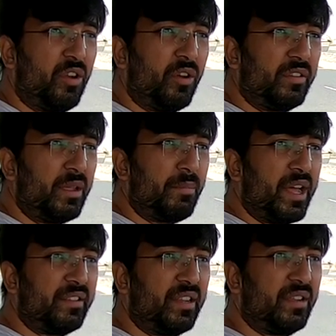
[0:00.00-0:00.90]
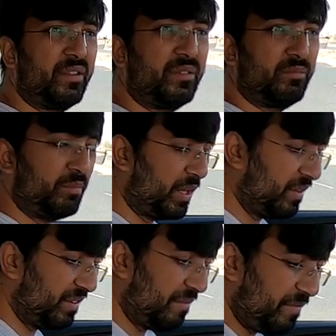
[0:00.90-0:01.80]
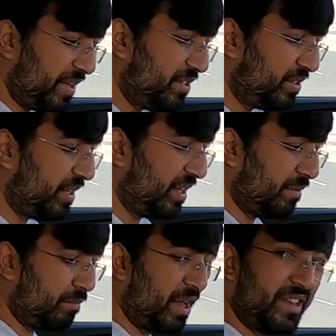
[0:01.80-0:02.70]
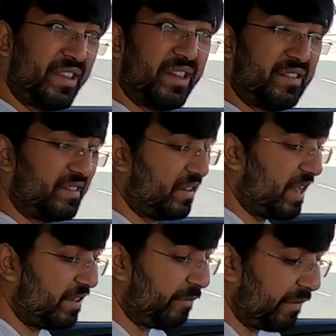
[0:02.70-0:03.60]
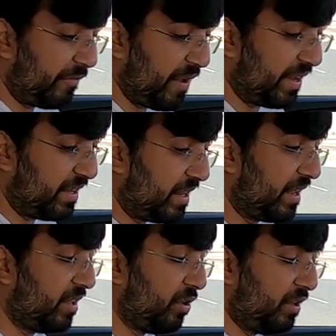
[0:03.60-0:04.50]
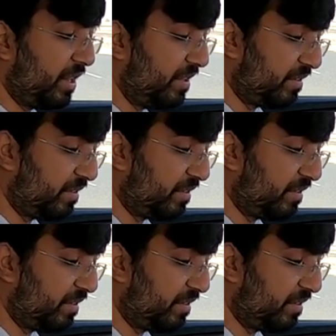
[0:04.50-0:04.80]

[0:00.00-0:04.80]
glossy plastic because eventually it might get scratched for a fact that I can already